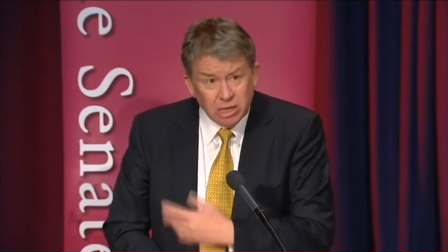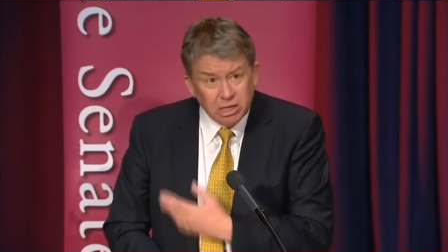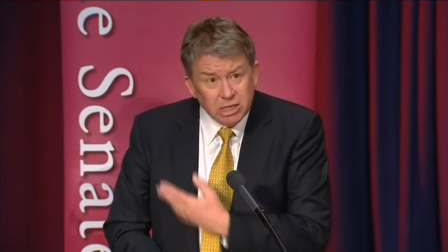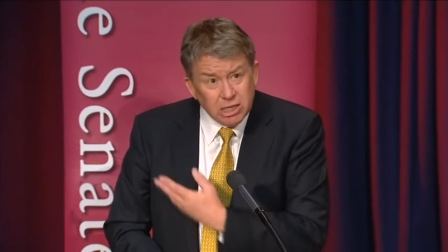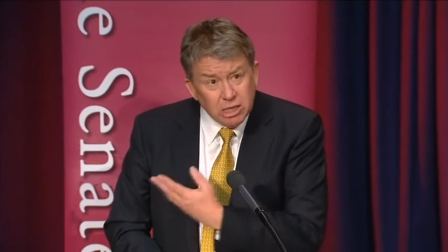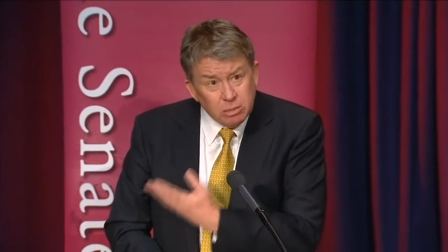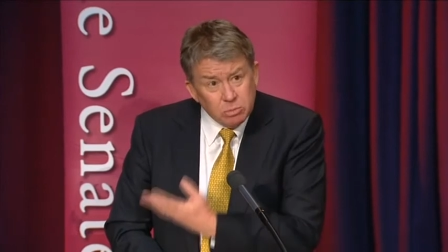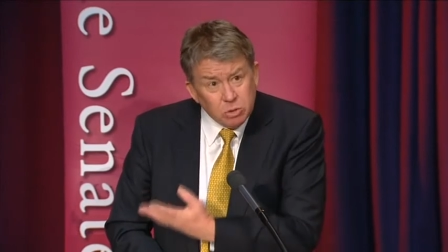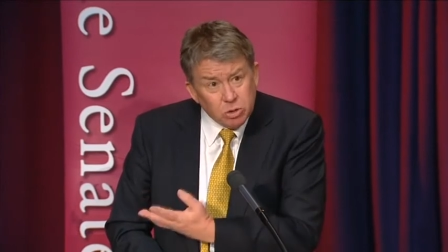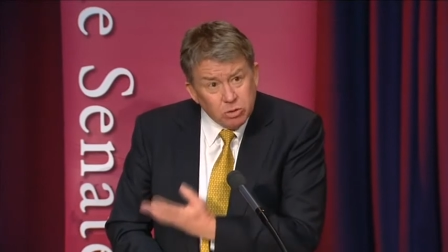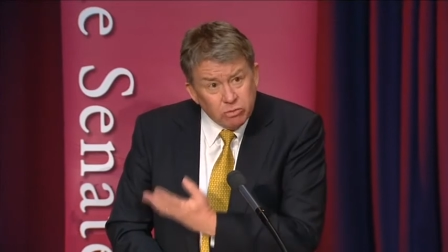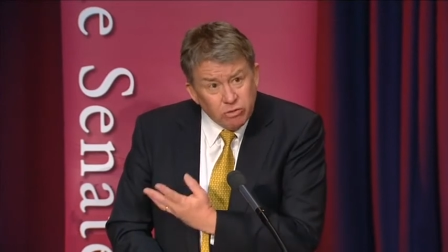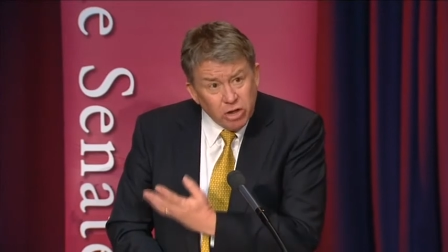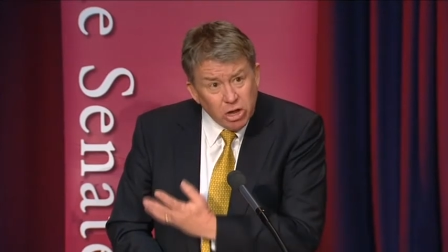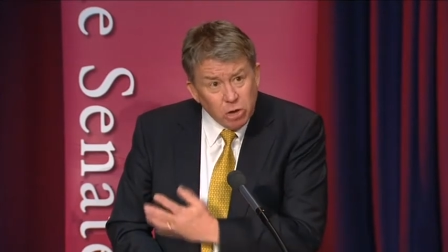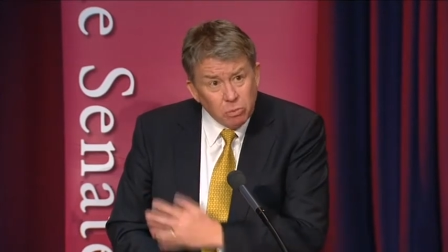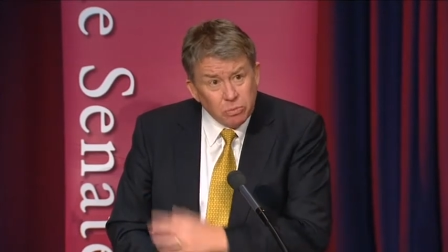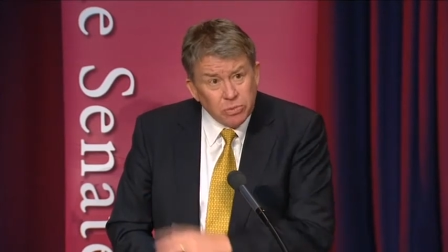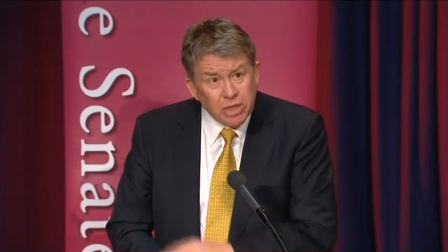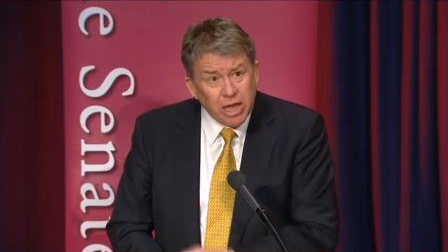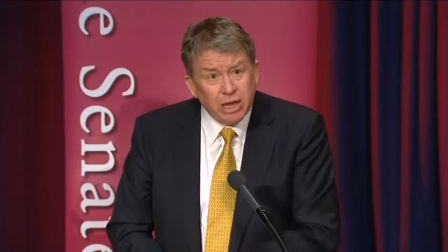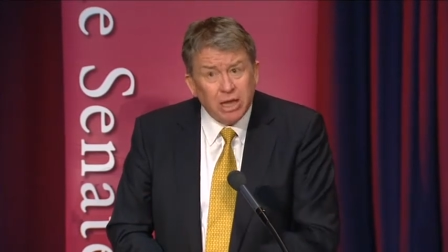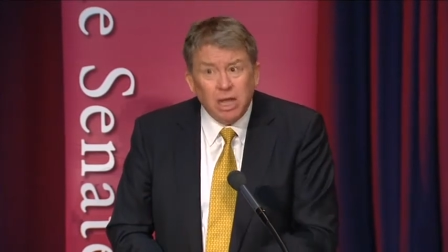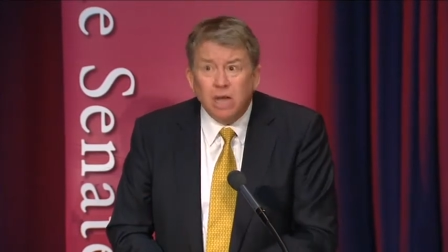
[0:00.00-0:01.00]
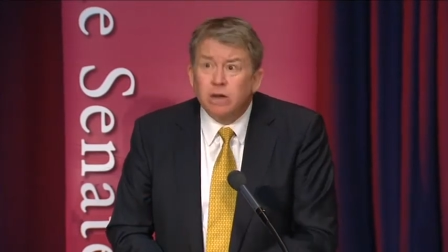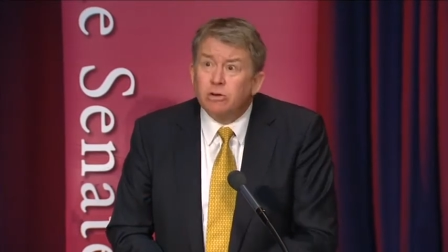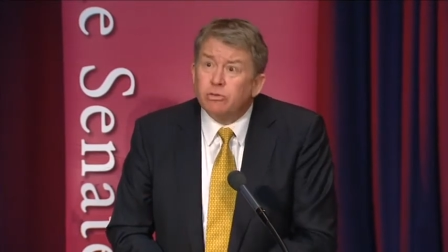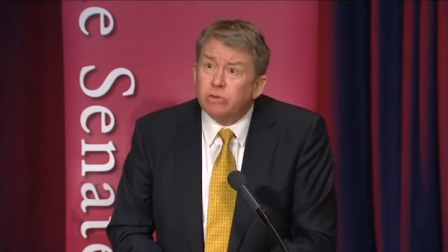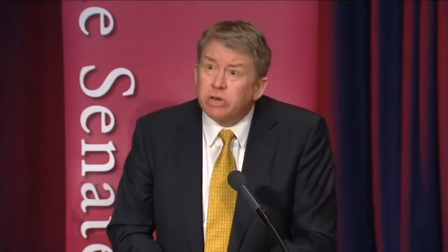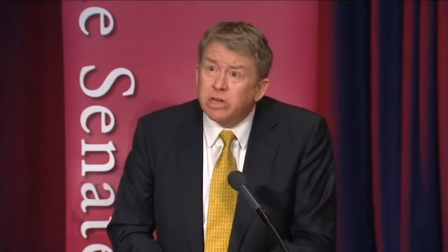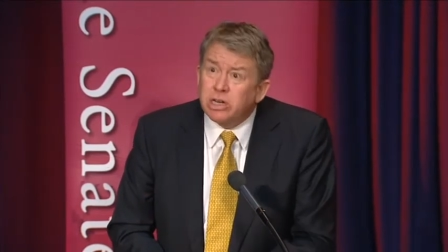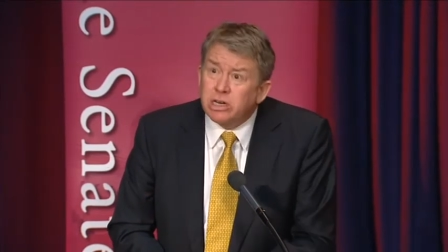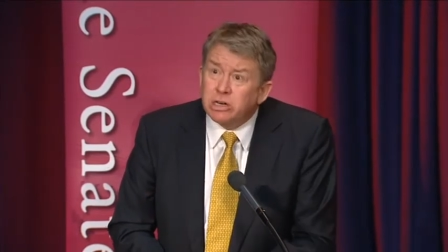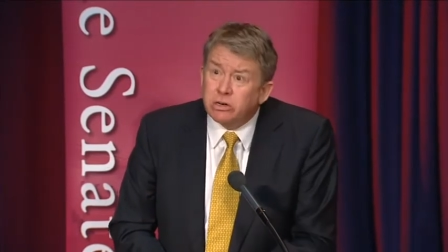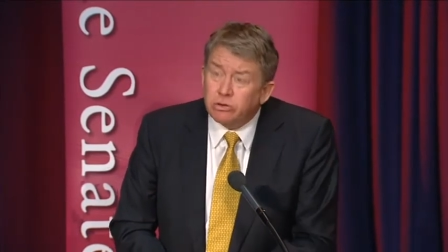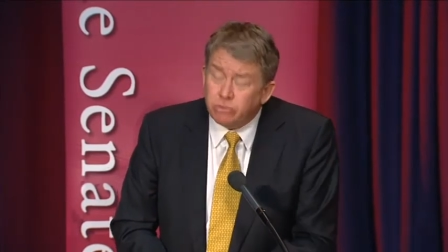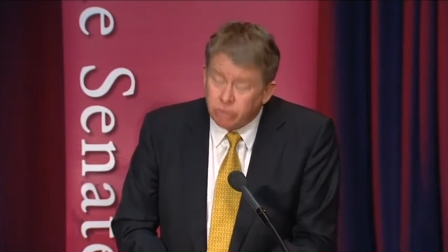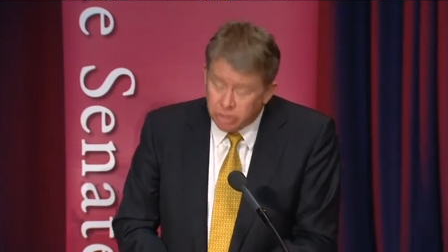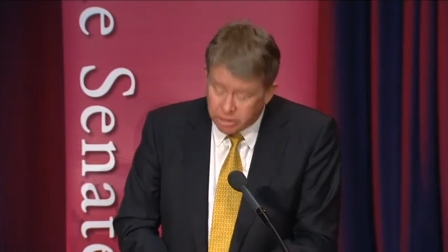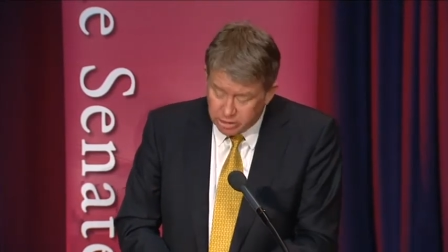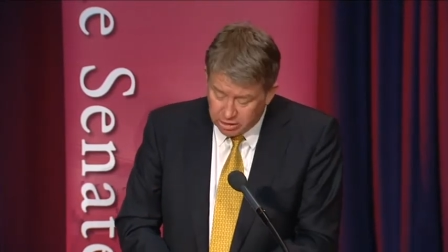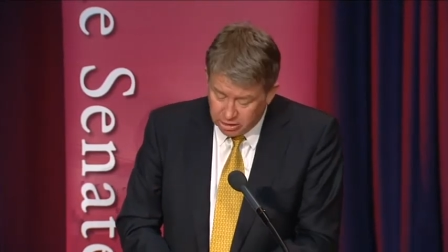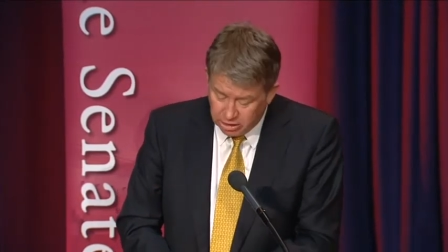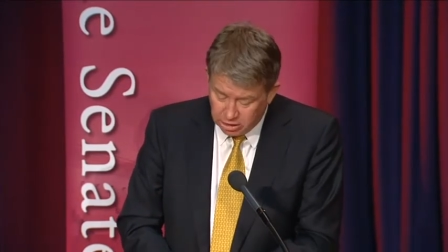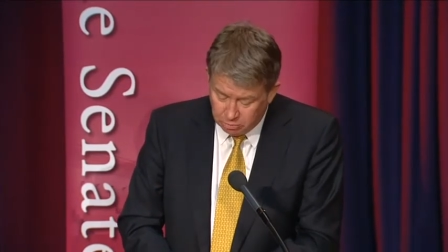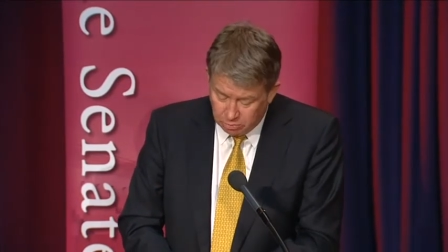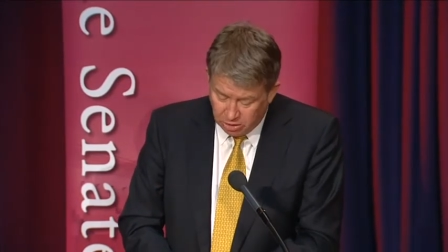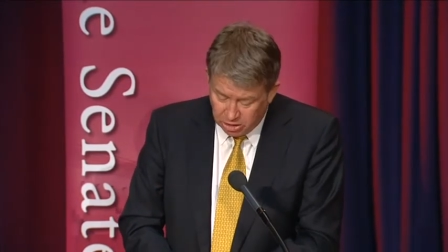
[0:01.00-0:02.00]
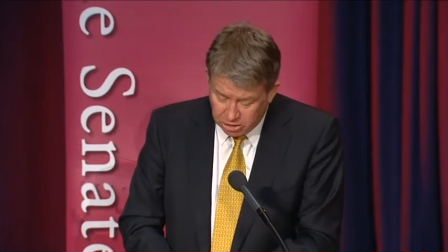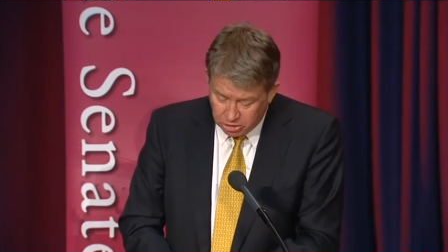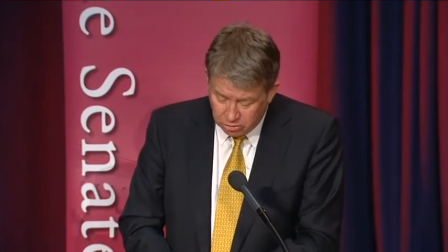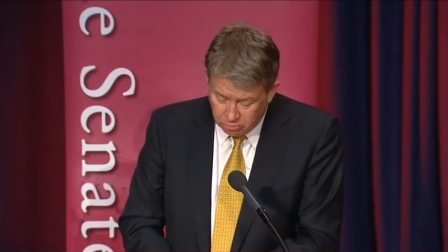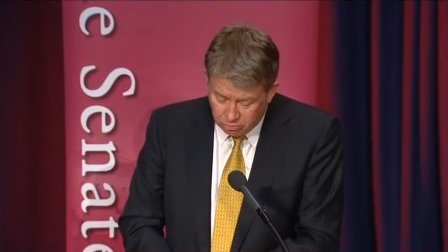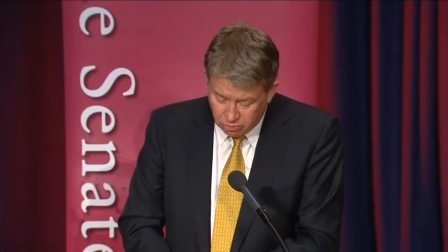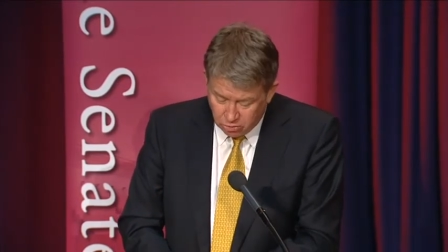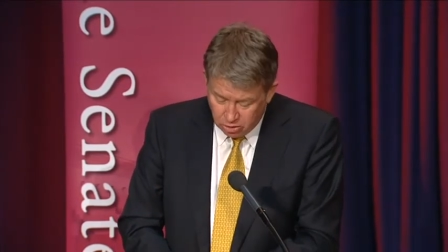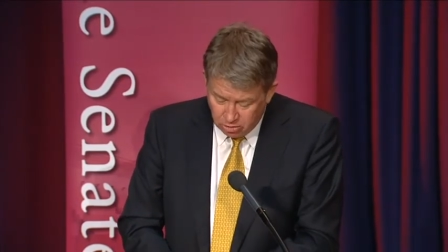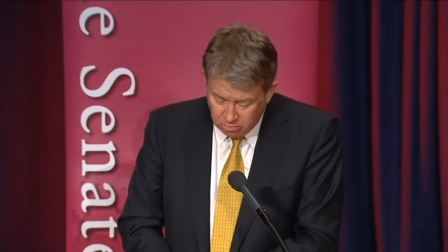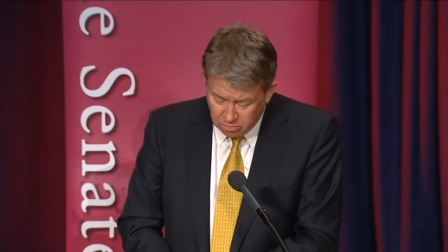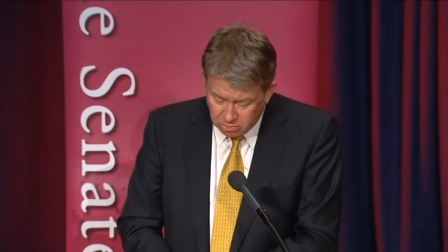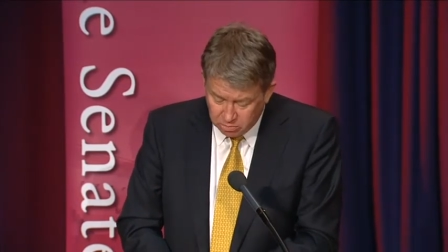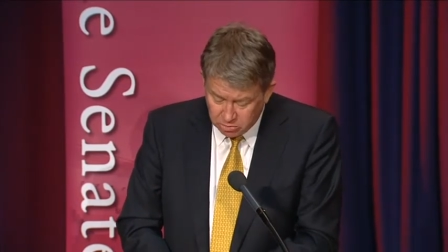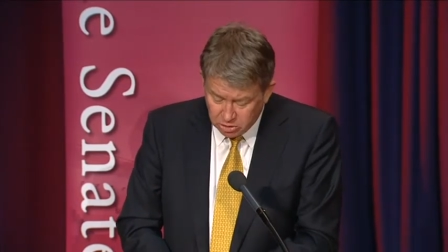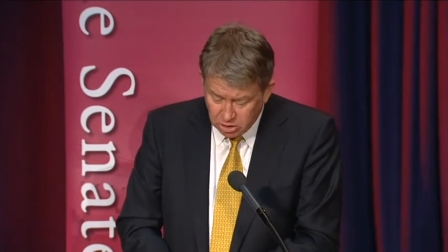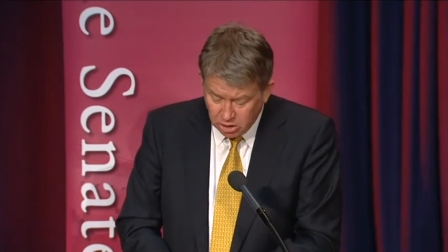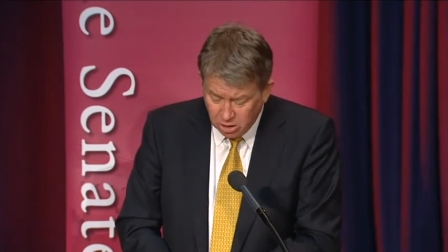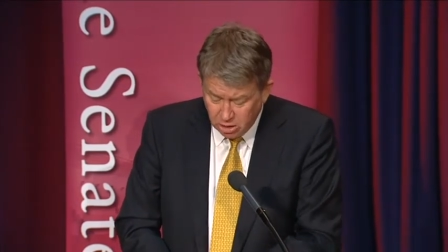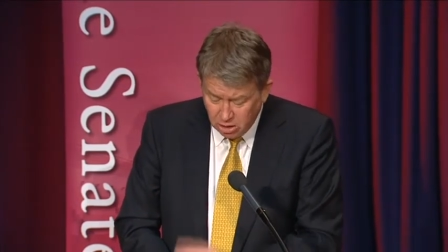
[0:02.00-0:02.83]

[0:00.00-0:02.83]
It seems to have helped that country in addressing its budget problems.